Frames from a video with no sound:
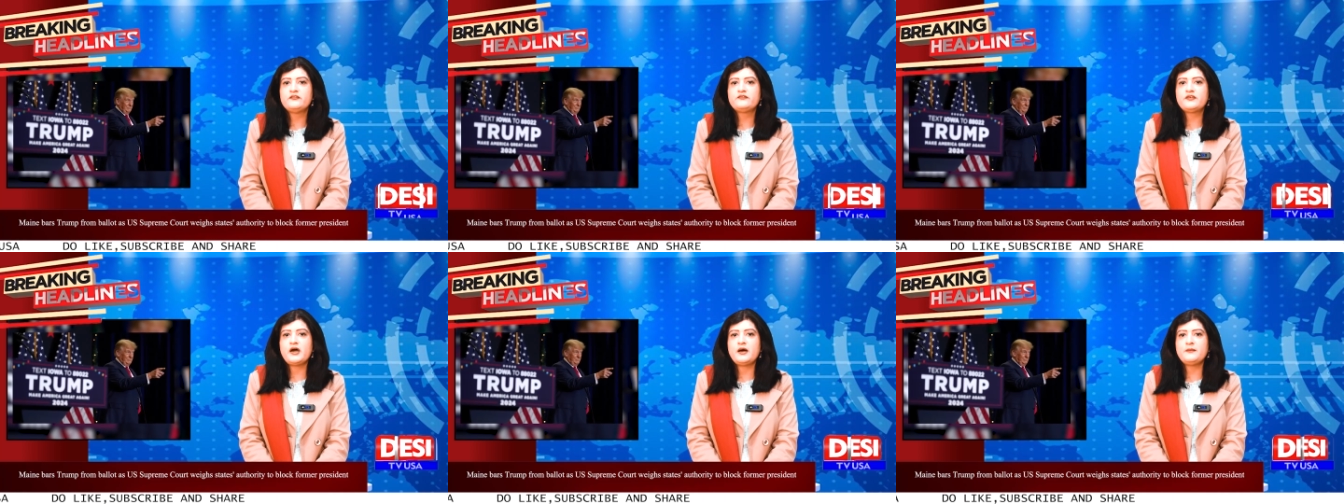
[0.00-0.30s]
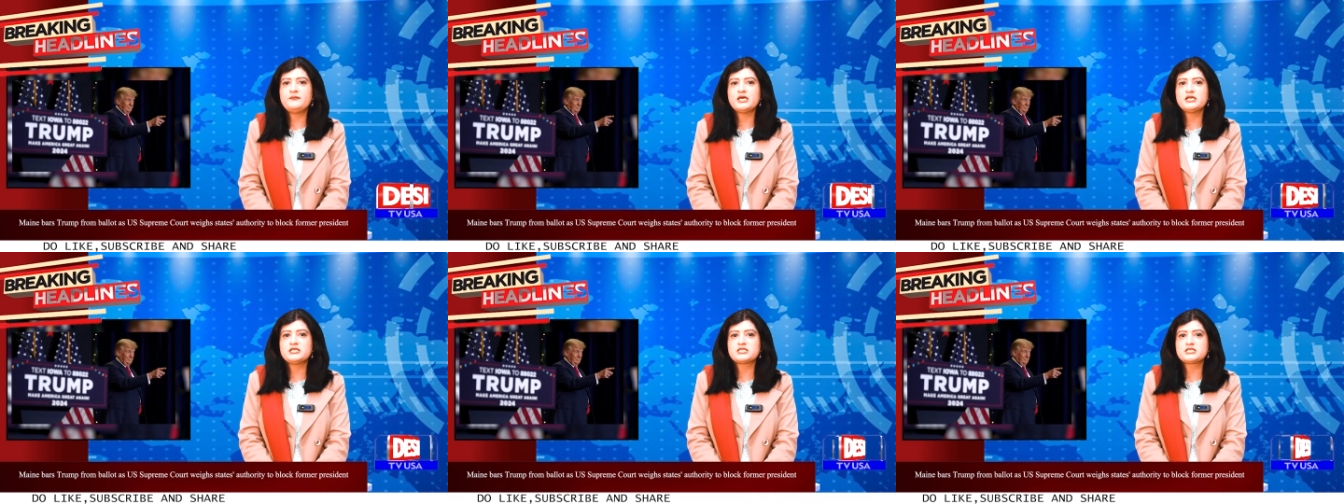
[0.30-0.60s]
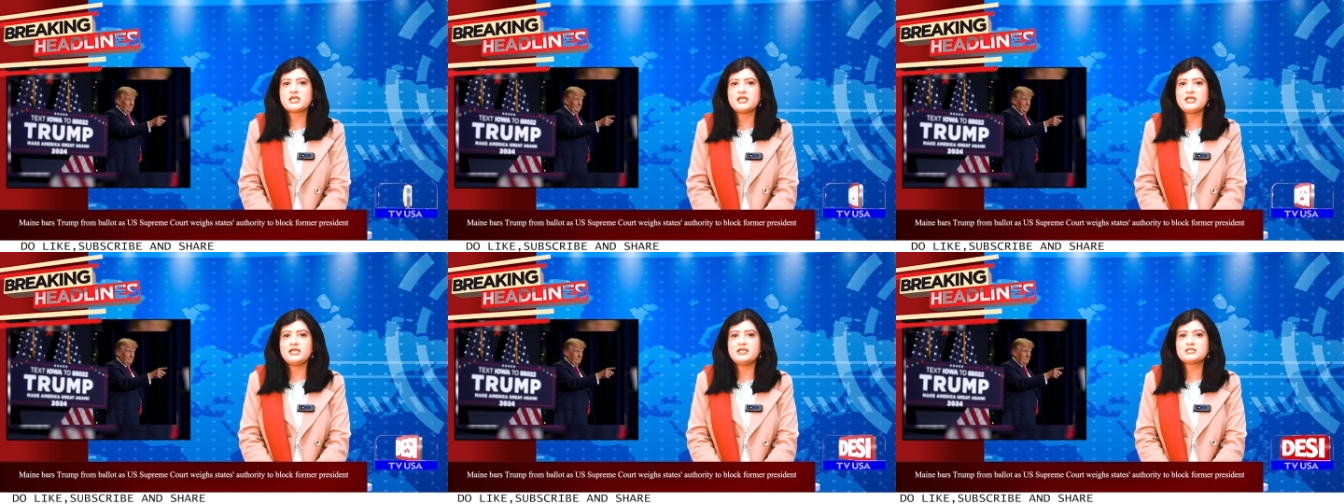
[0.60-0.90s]
from the
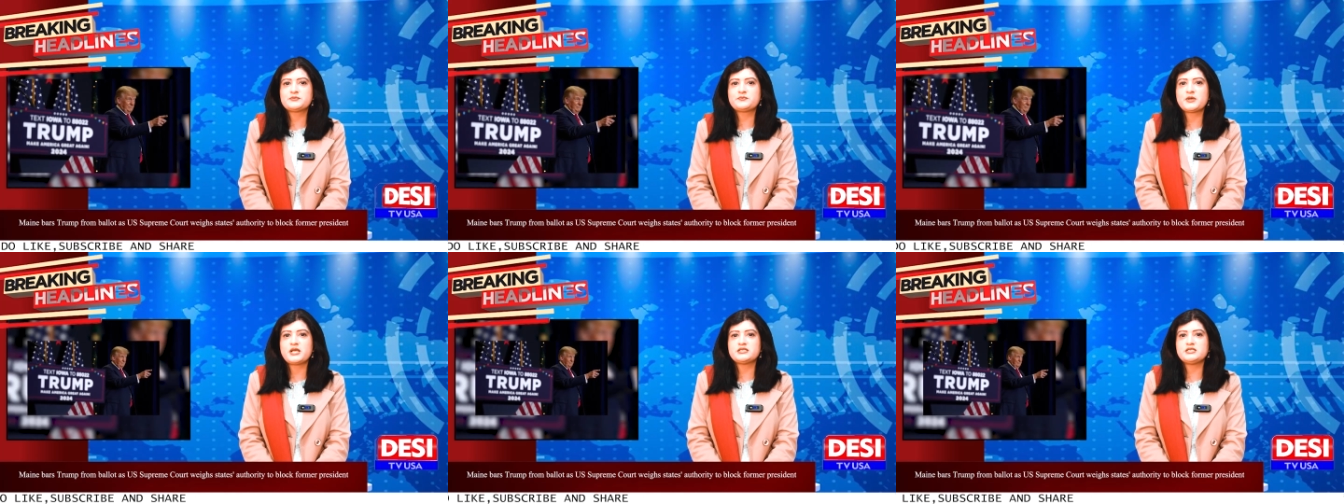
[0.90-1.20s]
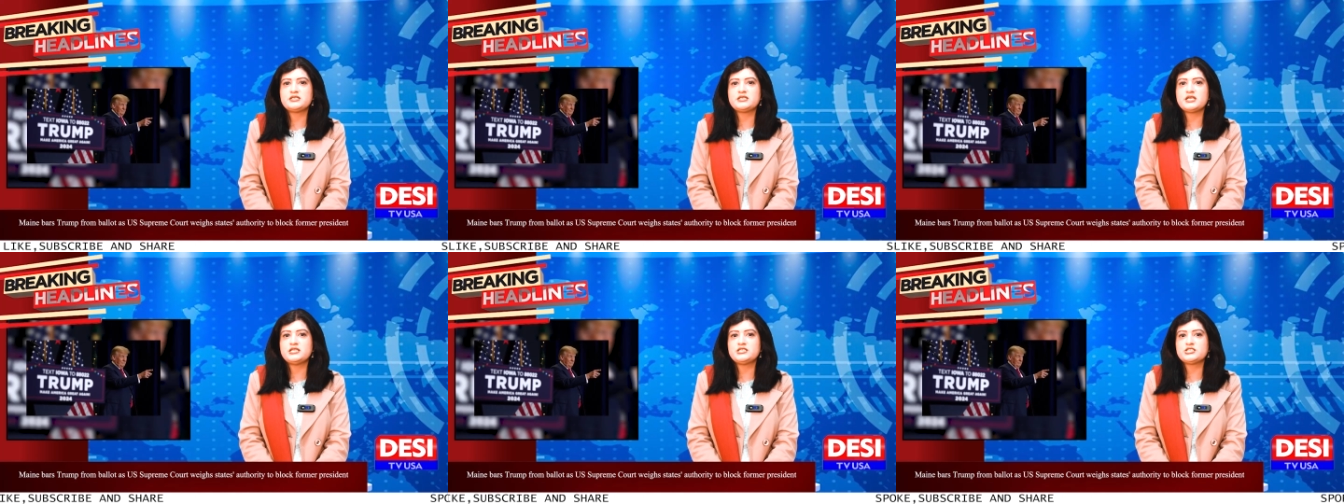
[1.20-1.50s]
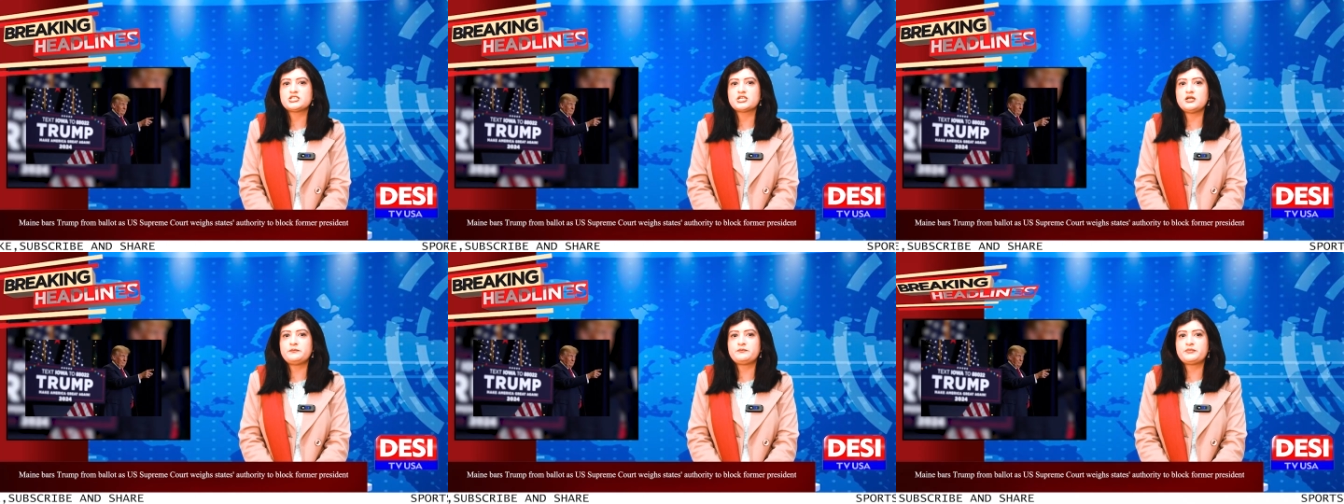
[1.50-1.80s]
state's
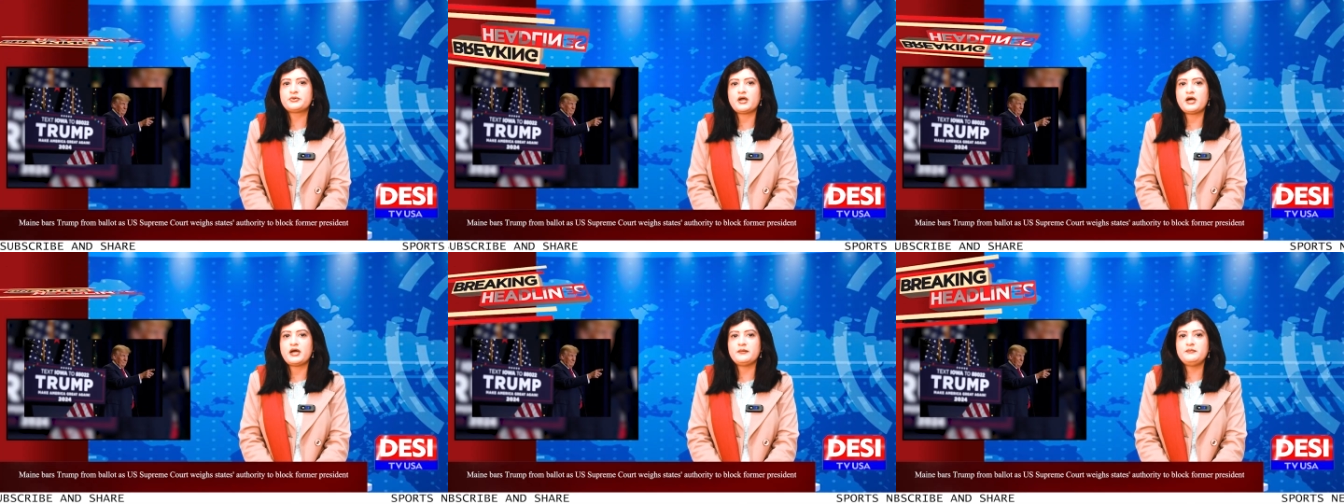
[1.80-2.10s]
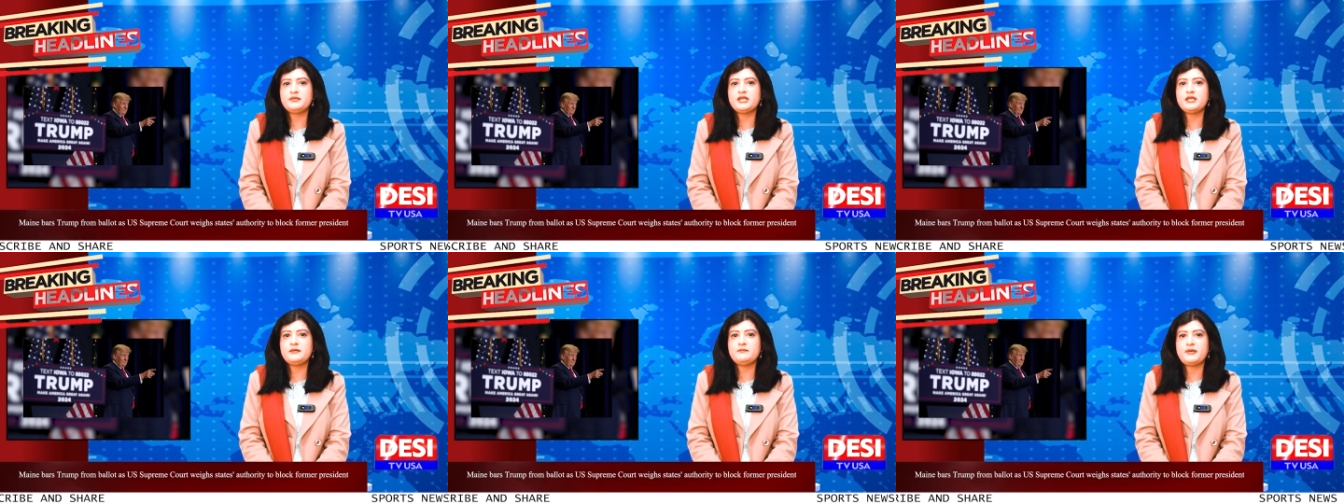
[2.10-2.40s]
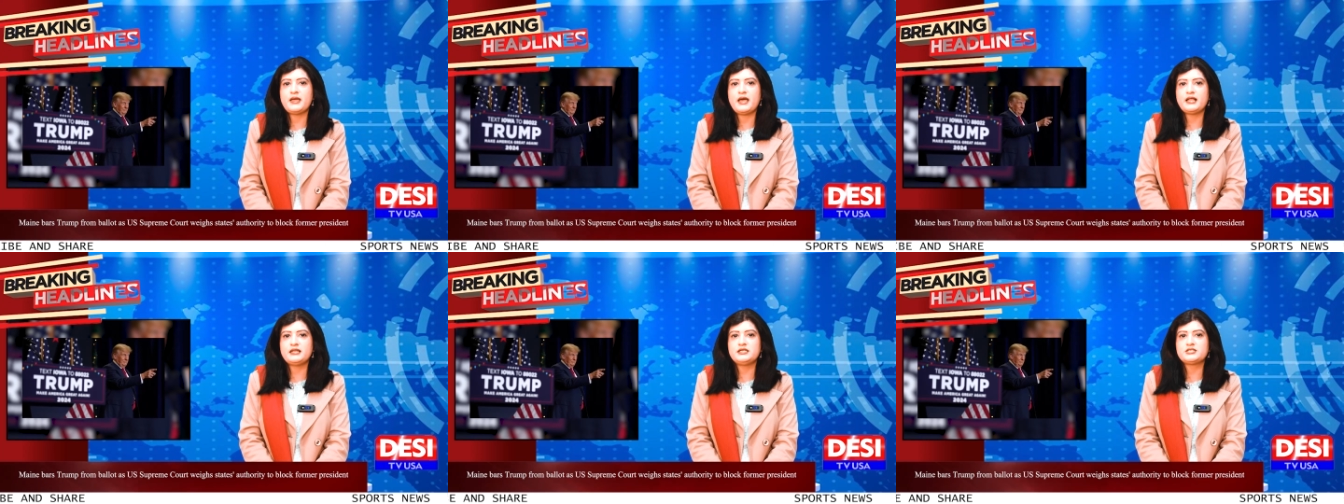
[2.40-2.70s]
presidential primary
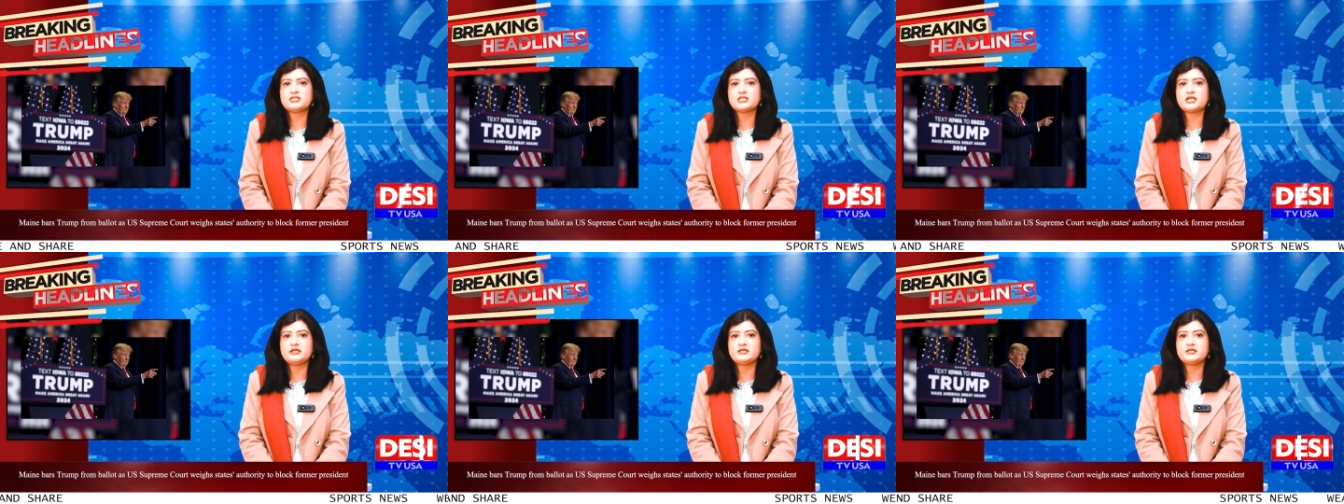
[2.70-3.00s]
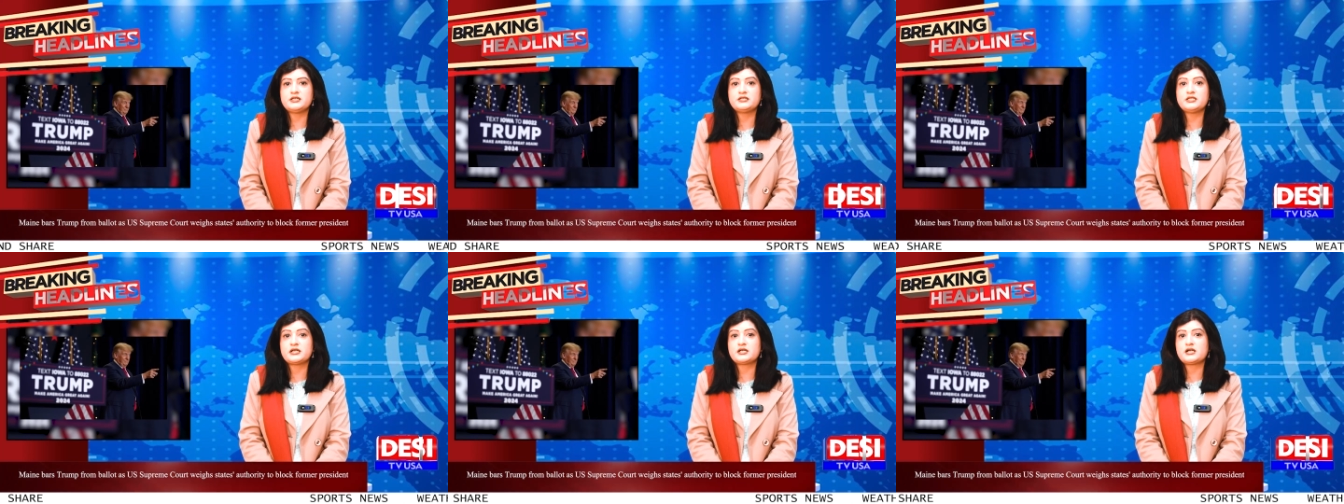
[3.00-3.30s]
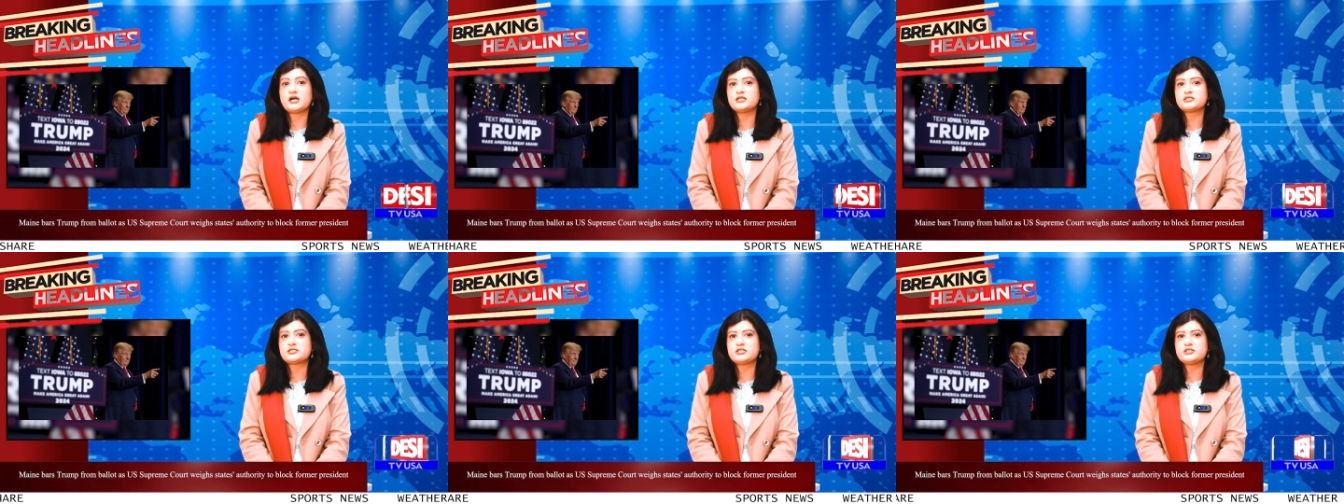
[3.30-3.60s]
ballot under the
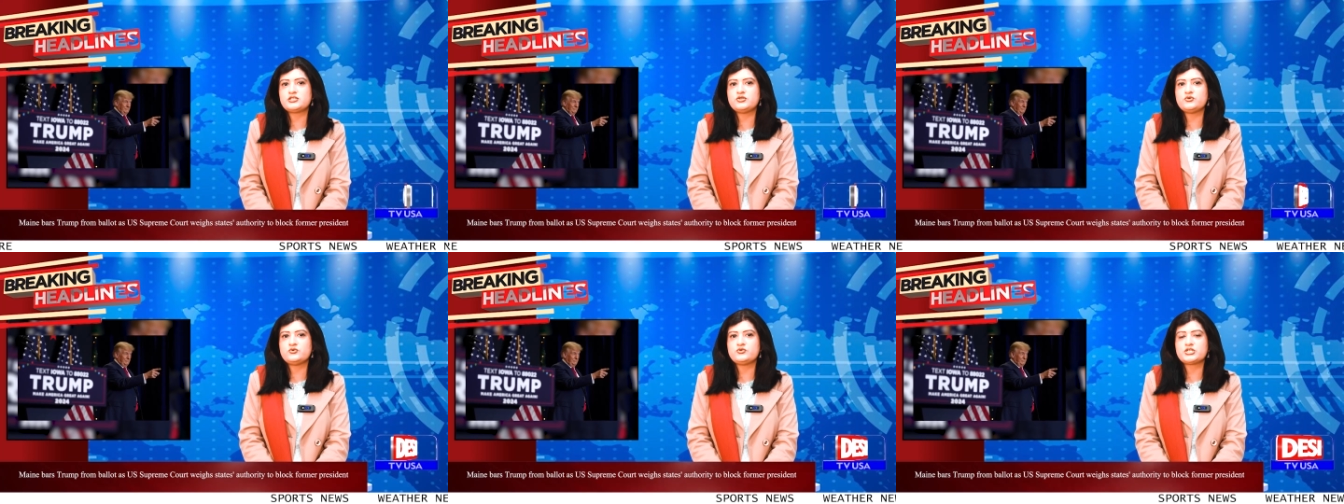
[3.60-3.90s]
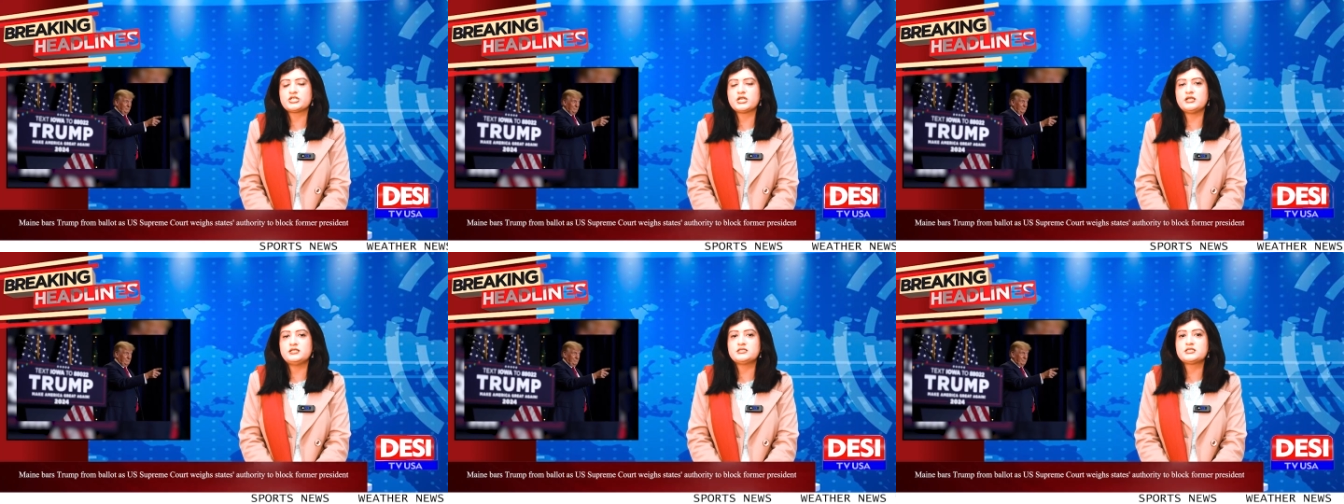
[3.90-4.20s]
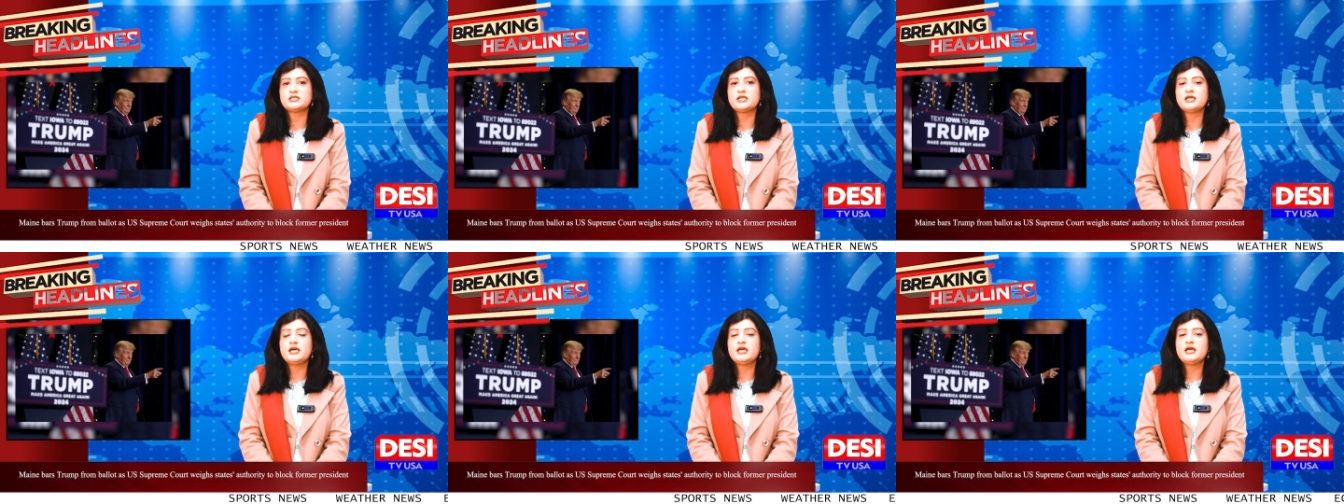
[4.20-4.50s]
Constitution's